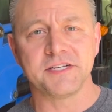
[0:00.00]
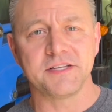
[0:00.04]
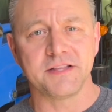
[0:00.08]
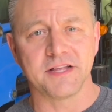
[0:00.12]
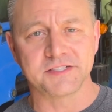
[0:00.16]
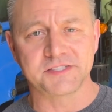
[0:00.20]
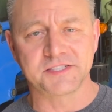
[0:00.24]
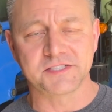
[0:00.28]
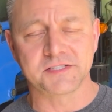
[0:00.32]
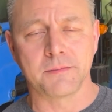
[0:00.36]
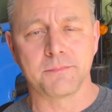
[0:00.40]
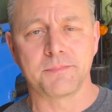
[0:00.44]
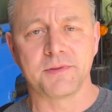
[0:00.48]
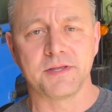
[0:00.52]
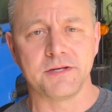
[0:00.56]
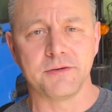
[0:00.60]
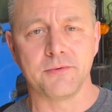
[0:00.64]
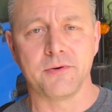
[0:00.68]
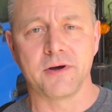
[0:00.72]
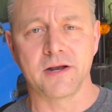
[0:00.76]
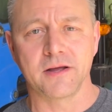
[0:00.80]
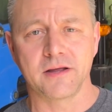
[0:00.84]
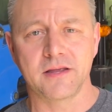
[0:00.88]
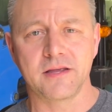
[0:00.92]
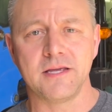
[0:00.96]
That's something you
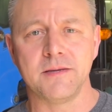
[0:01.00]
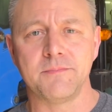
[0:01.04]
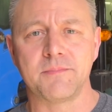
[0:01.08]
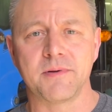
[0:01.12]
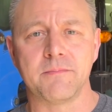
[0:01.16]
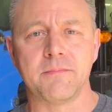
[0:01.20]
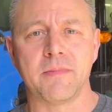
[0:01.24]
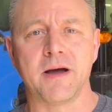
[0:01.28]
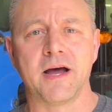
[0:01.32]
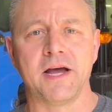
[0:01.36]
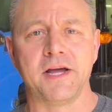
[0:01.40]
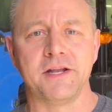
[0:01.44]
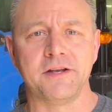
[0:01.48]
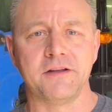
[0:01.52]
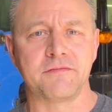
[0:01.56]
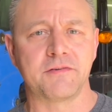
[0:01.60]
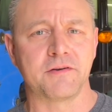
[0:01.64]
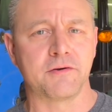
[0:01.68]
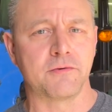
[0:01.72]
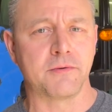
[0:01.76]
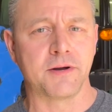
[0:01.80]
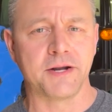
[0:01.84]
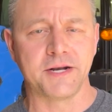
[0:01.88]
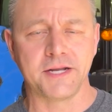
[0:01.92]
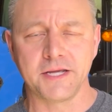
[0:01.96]
want to keep in mind if you're
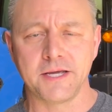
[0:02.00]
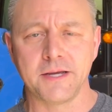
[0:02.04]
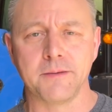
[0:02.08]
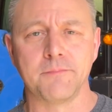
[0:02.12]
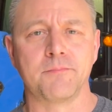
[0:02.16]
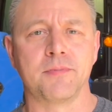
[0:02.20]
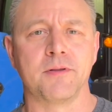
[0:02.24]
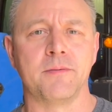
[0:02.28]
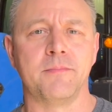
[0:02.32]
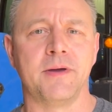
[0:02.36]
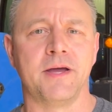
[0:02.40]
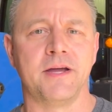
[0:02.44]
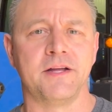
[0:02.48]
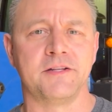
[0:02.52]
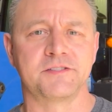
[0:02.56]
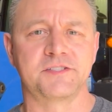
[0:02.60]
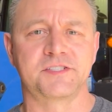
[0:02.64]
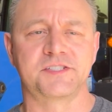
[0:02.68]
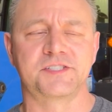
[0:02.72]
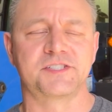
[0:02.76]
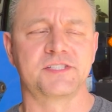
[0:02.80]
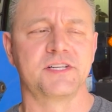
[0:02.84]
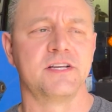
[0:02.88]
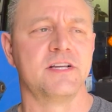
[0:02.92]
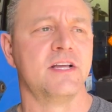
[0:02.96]
running
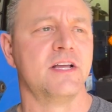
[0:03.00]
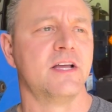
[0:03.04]
implements.